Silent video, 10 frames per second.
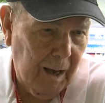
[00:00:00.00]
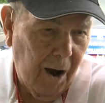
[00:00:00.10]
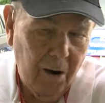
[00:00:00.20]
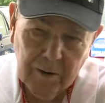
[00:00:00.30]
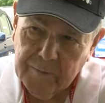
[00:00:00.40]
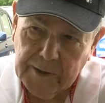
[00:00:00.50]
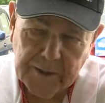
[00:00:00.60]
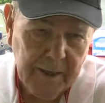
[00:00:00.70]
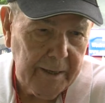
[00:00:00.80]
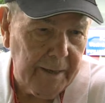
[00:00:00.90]
all of a
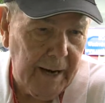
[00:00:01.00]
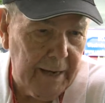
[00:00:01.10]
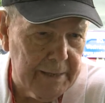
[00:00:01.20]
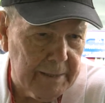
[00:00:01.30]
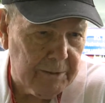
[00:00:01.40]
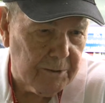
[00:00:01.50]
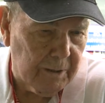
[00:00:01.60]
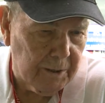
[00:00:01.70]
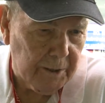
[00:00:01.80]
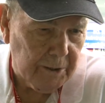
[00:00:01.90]
sudden I had
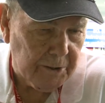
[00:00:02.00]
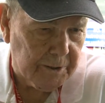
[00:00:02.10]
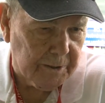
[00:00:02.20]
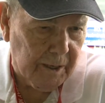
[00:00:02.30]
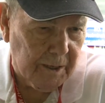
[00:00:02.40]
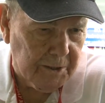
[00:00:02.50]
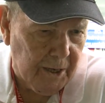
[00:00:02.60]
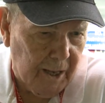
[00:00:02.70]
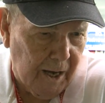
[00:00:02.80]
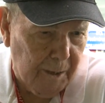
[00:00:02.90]
heard
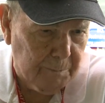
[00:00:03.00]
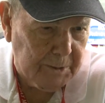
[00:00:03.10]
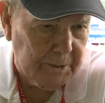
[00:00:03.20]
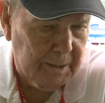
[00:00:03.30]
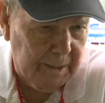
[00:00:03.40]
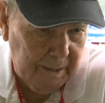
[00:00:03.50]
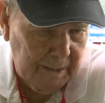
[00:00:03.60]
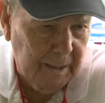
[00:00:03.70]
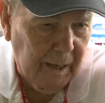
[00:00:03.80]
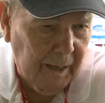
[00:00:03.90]
Sergeant Hobbs
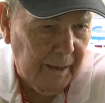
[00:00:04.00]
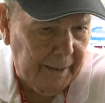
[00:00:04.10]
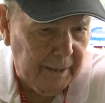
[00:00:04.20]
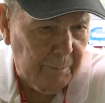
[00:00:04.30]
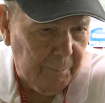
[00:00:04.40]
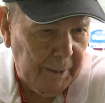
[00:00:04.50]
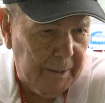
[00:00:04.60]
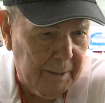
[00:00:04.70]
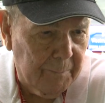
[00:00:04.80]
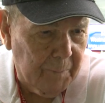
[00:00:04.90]
help me.
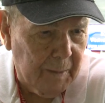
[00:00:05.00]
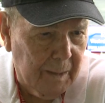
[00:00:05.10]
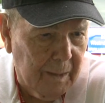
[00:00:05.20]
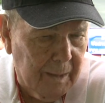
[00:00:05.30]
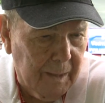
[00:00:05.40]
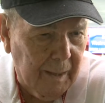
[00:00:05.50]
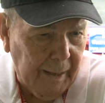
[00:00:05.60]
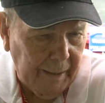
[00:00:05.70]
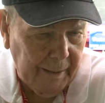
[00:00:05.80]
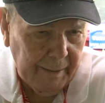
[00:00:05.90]

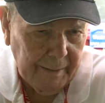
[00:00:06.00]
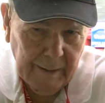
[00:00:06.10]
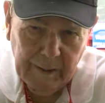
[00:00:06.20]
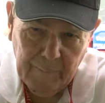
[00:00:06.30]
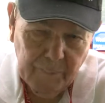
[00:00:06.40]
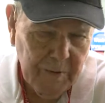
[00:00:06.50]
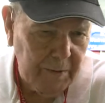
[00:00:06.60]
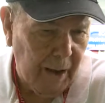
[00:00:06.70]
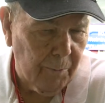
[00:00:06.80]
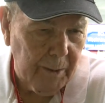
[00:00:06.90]
And
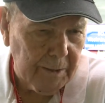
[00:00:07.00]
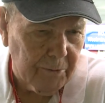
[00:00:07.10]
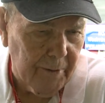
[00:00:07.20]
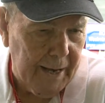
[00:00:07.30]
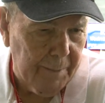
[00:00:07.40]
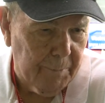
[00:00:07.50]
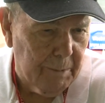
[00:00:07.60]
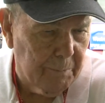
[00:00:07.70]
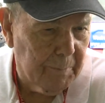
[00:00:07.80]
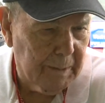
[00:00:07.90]
so I went and grabbed
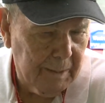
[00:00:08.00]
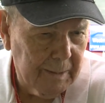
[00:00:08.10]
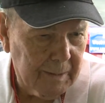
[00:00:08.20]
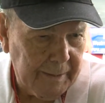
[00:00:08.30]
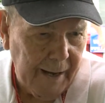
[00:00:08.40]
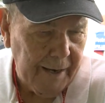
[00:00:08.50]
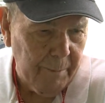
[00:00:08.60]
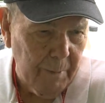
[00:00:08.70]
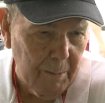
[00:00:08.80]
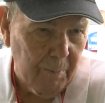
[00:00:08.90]
him, got
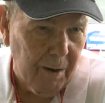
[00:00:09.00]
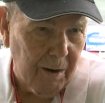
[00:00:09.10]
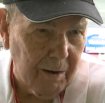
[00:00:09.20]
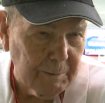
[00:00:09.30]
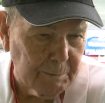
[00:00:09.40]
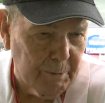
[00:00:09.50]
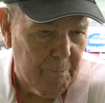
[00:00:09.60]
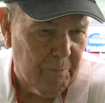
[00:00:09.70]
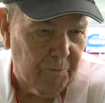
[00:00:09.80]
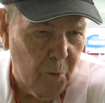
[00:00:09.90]
him in my arms, but
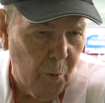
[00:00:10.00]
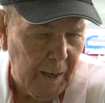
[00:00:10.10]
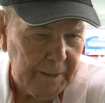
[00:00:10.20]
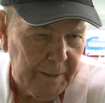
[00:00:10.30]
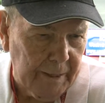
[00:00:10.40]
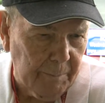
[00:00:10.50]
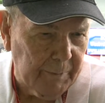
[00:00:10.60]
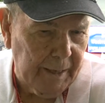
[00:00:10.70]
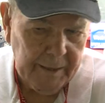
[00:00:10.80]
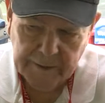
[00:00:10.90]
before I could even
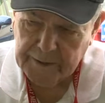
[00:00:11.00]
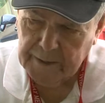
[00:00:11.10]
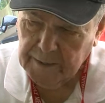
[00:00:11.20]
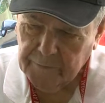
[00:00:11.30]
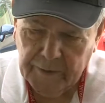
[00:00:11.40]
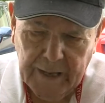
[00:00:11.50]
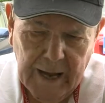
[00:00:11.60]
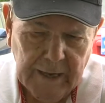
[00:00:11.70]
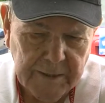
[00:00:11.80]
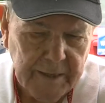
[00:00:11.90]
get his
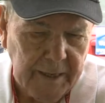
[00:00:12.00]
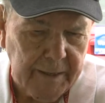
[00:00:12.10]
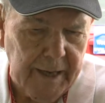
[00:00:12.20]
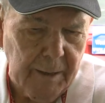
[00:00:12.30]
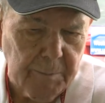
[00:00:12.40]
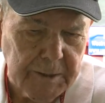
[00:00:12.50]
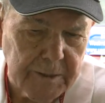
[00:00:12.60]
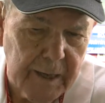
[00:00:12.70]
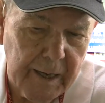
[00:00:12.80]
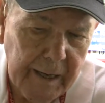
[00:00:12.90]
sulfidizing tablets.
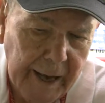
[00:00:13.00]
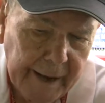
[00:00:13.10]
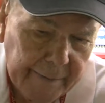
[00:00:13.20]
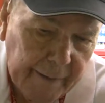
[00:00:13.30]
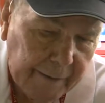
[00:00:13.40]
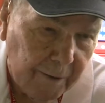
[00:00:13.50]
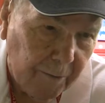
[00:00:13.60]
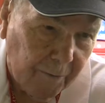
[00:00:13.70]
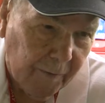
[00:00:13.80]
I had that little